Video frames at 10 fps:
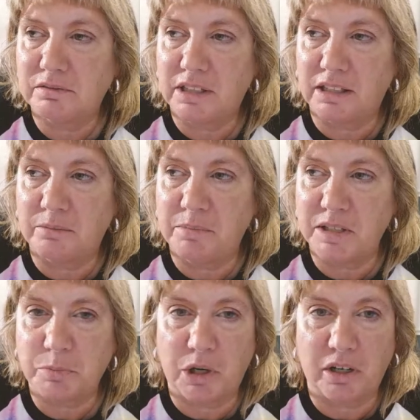um,
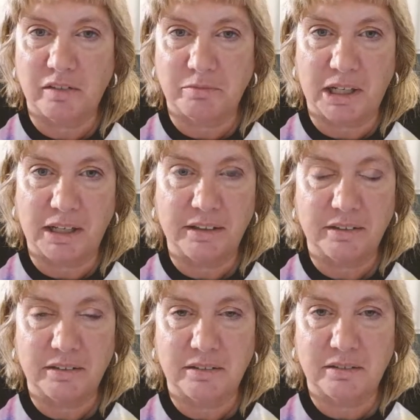as part of my
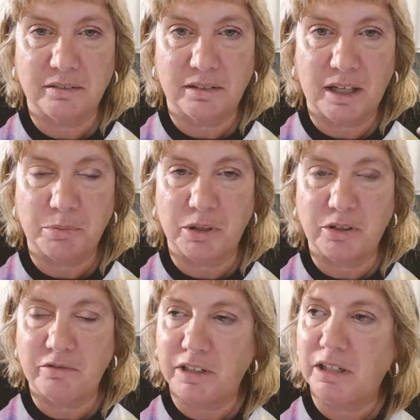
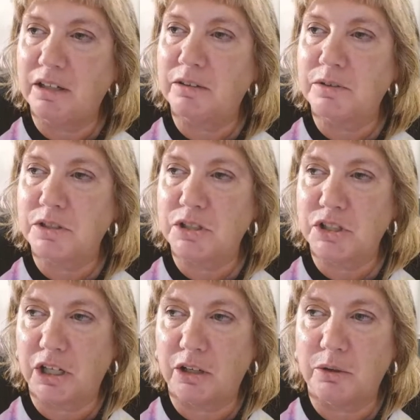uploaded videos to
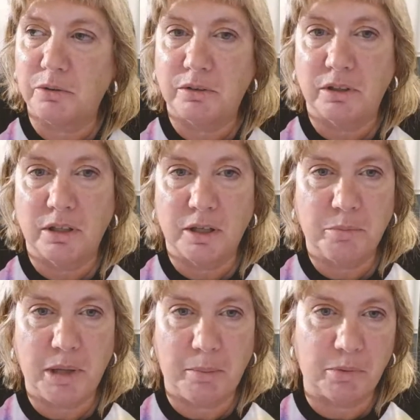show
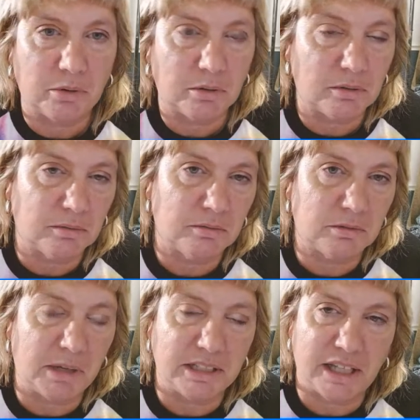people
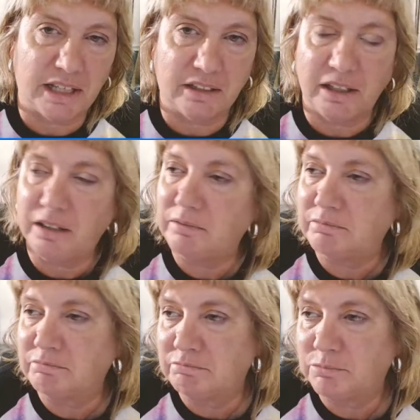my daily
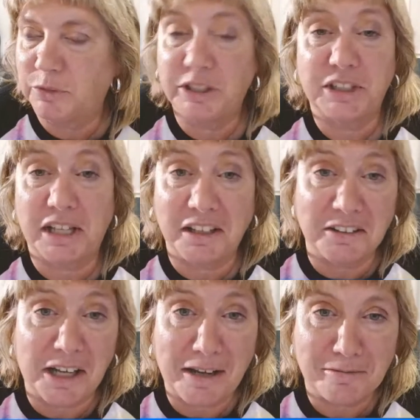reselling
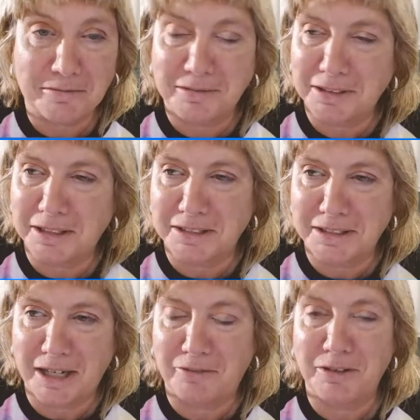life because
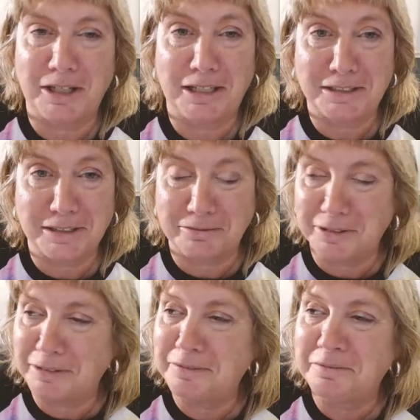every day is
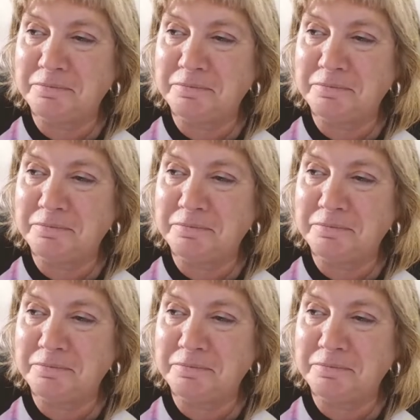different.